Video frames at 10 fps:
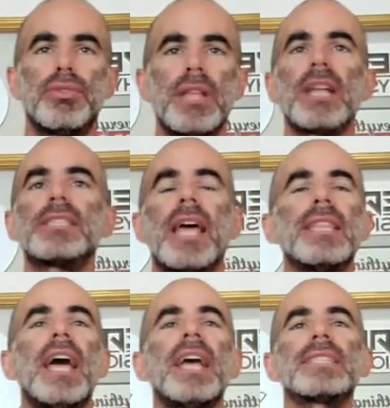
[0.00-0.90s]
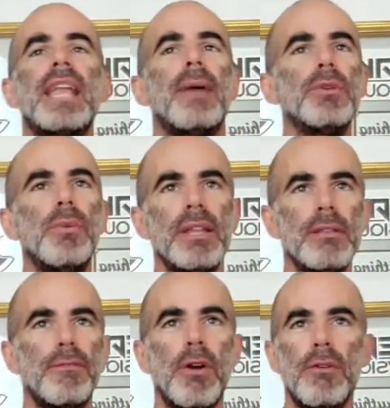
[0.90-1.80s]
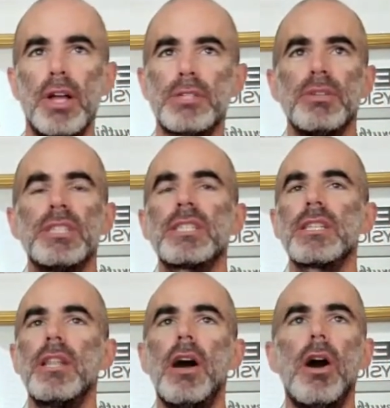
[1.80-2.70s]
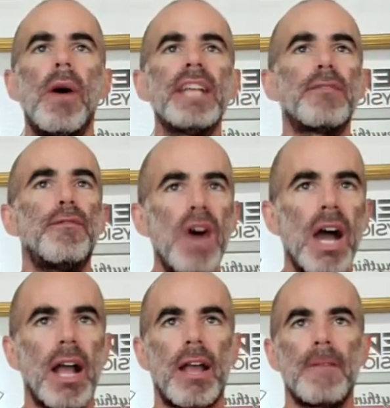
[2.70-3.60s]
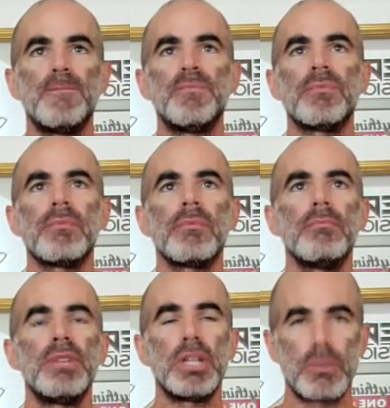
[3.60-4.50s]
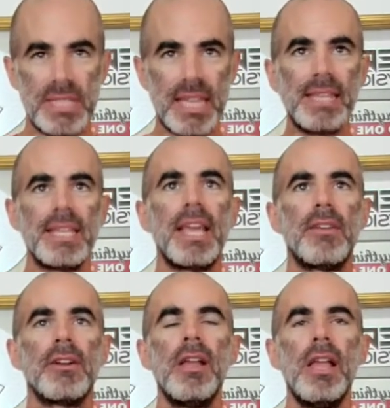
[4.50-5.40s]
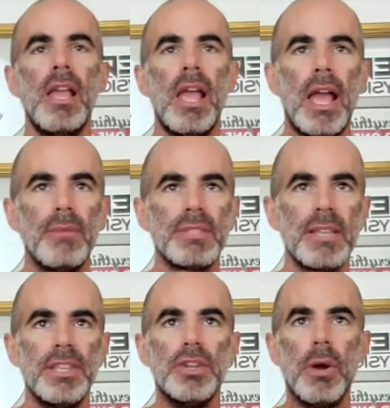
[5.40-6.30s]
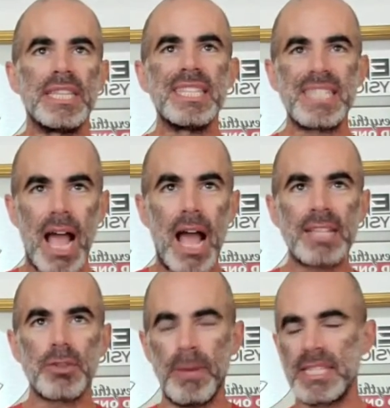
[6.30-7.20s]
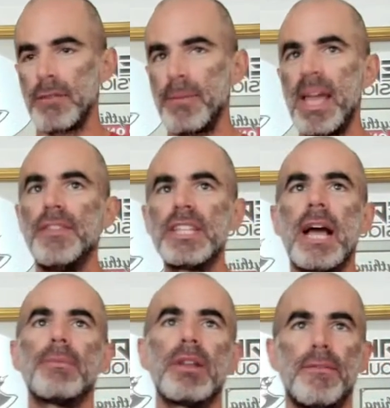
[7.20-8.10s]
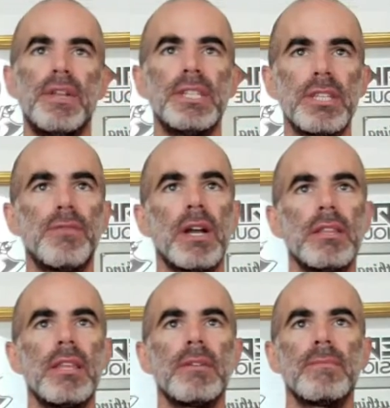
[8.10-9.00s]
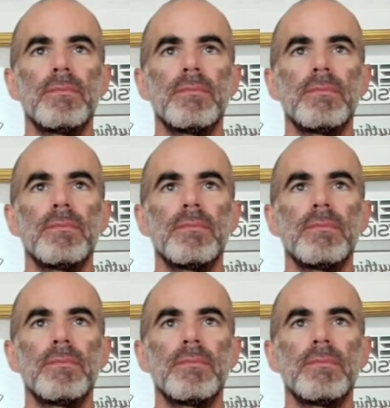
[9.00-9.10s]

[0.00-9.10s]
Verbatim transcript: out that last lap we went, the four of us was slow as fuck because we stayed together and said, you know what? This is how I told myself in my head, this is how I'm going to finish this fucking thing.